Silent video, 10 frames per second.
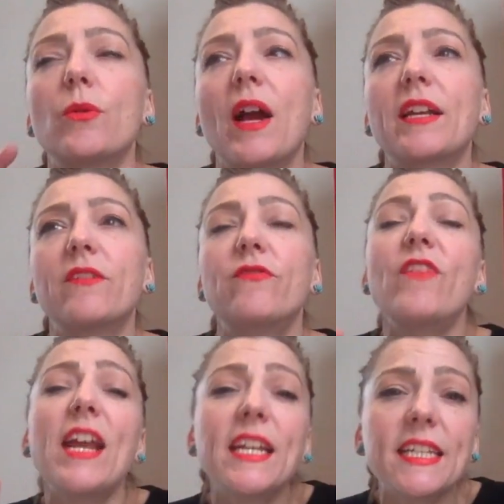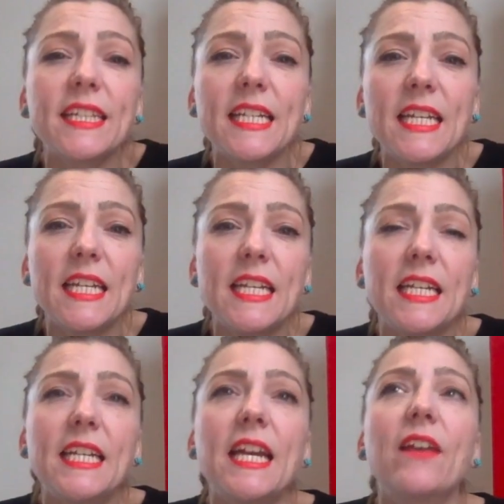kind of
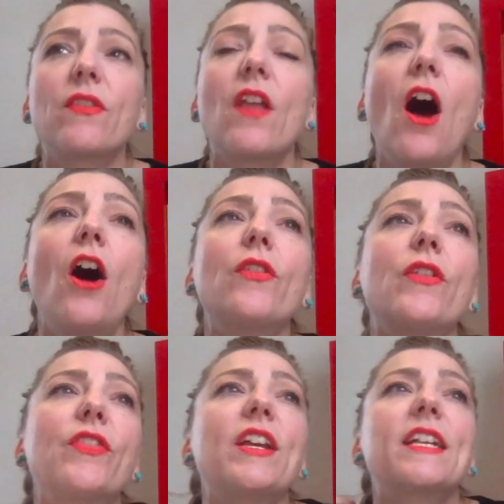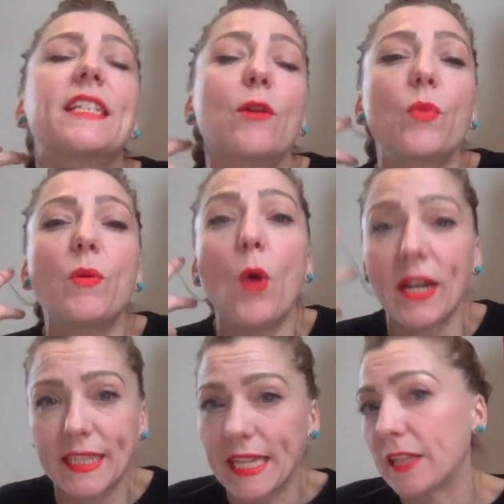fantasy and all the things that we want
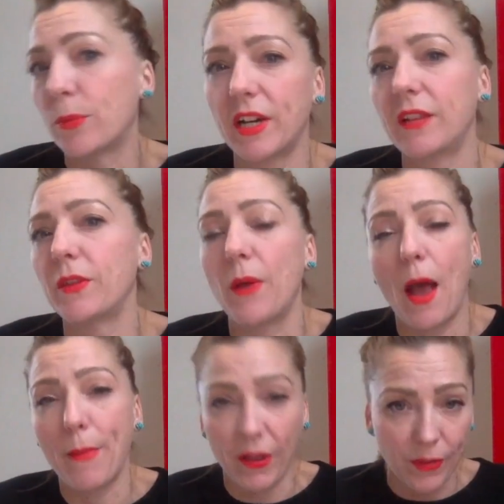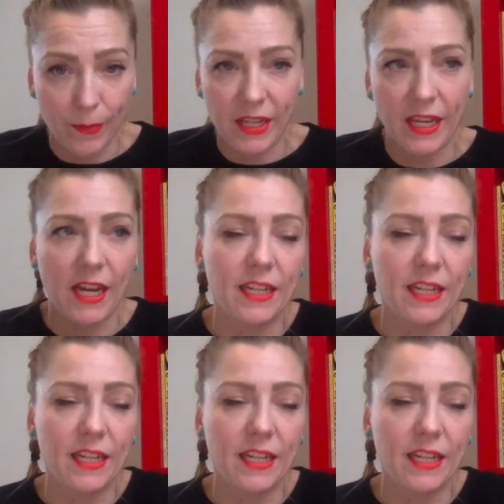to celebrate about the media.